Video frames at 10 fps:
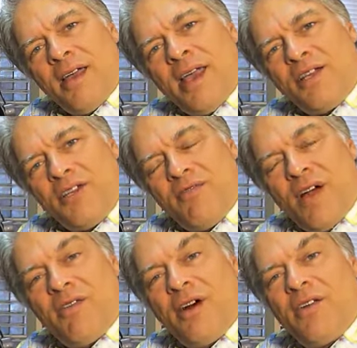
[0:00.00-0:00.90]

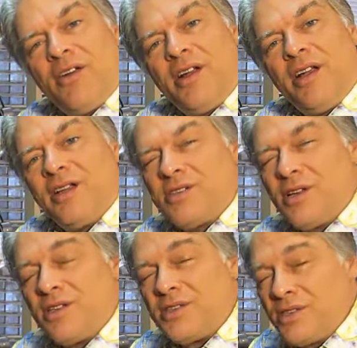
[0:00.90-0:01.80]
HE500 is
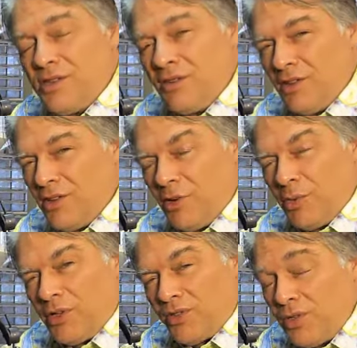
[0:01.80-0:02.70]
still a little
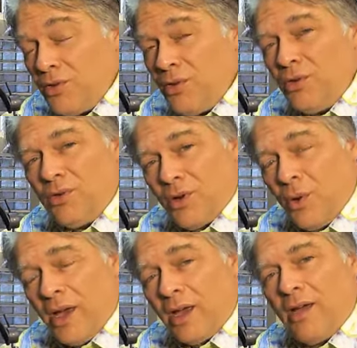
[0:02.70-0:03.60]
bit too
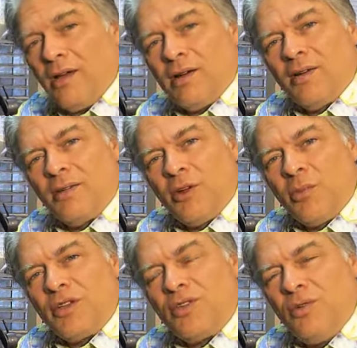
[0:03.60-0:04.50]
quick, a little
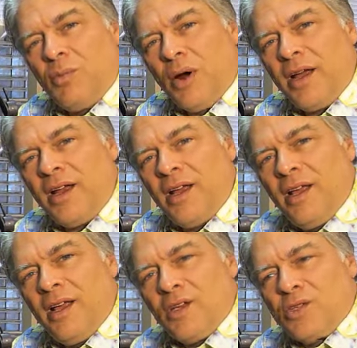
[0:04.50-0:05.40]
bit too bright.
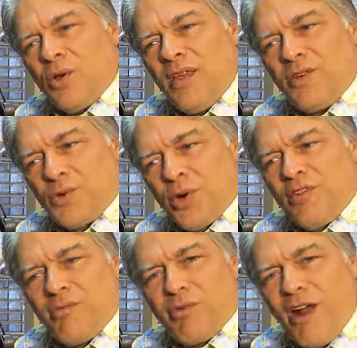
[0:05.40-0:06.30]
So they sort
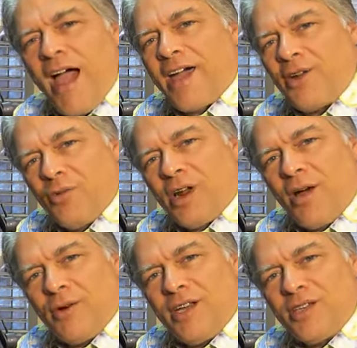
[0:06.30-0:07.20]
of bracket what I
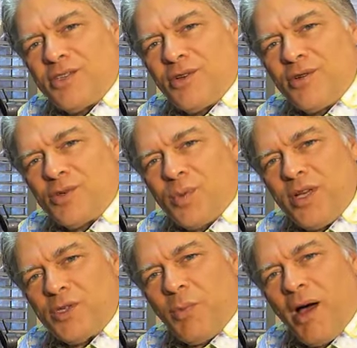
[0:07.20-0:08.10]
would consider the
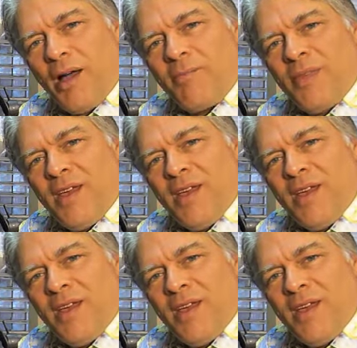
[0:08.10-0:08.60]
sweet spot.